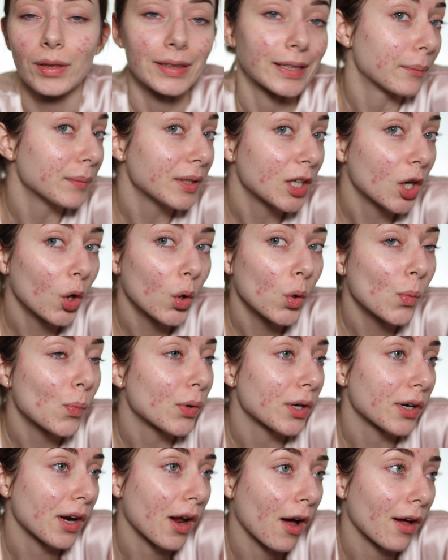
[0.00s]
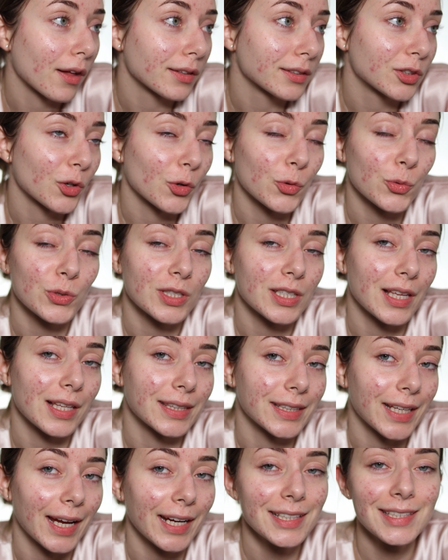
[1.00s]
let me go put on those
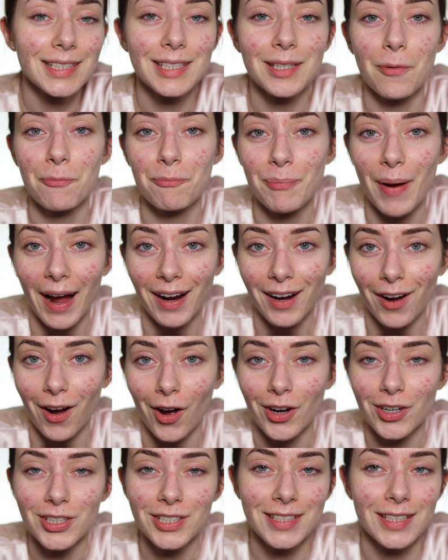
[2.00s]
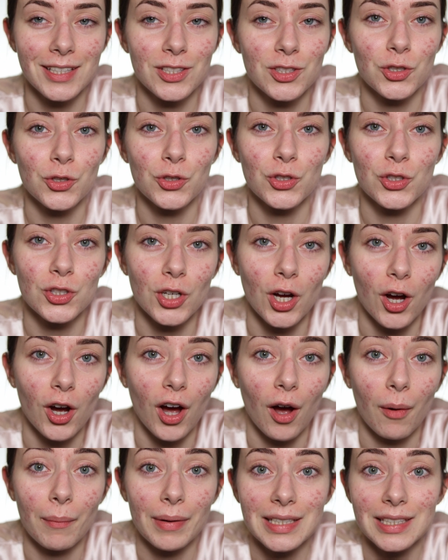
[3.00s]
lights back on since you saw how
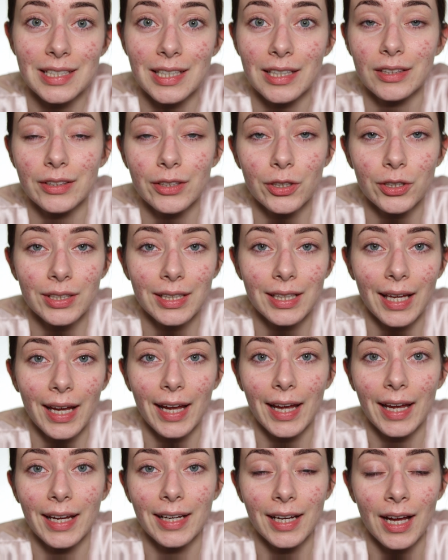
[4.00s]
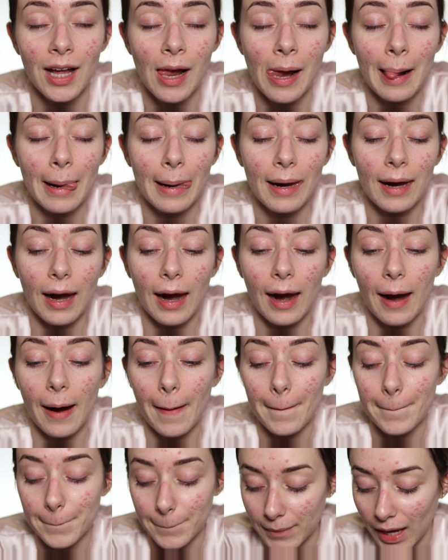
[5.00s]
my skin looked like.
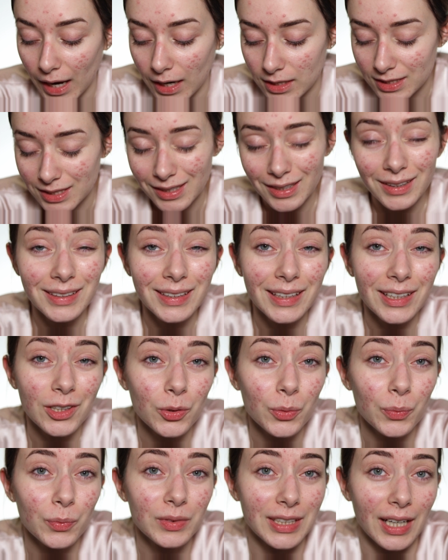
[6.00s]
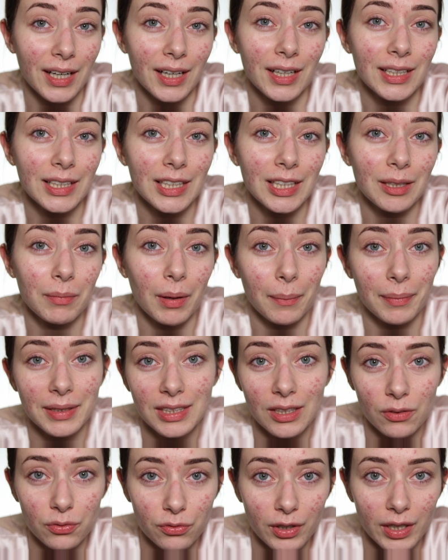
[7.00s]
I see a little tiny maybe
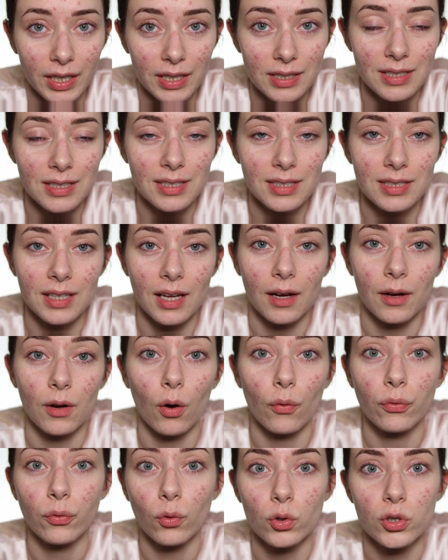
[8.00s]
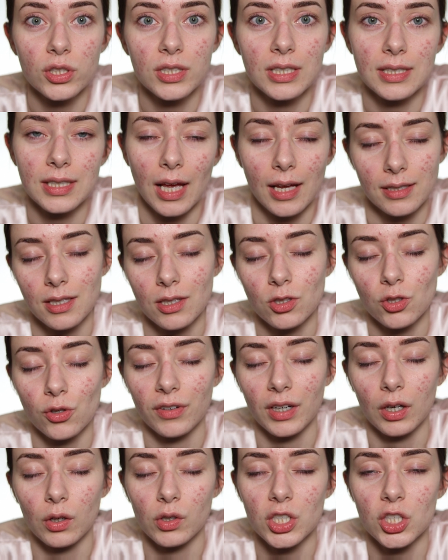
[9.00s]
difference. Of course, these acids are
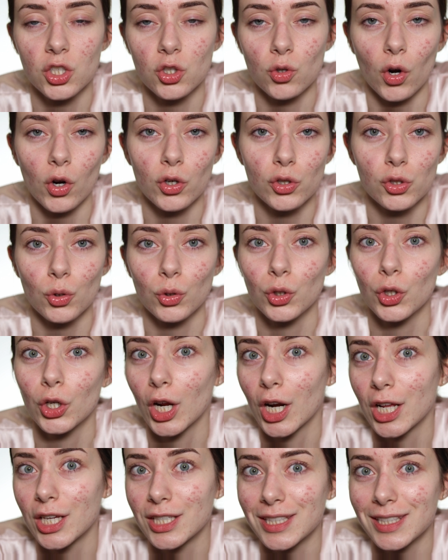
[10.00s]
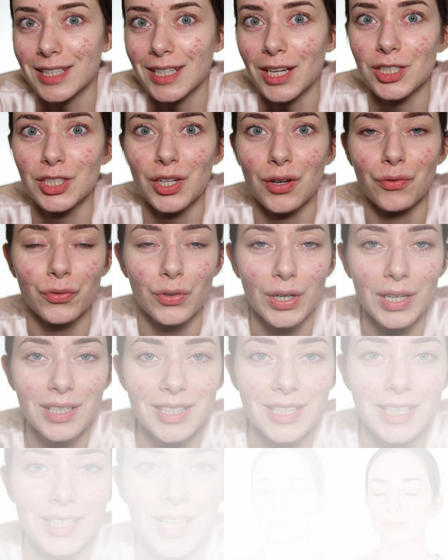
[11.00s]
very strong, so you're gonna see a
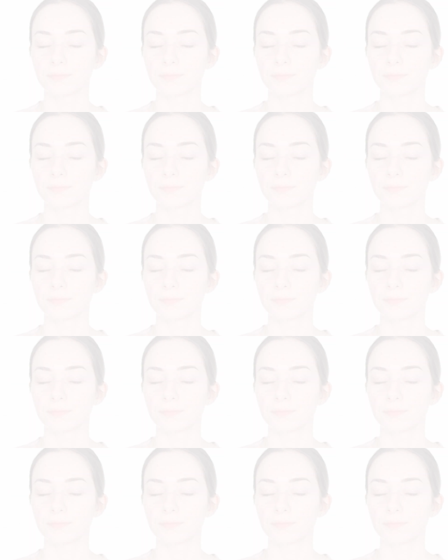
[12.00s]
difference.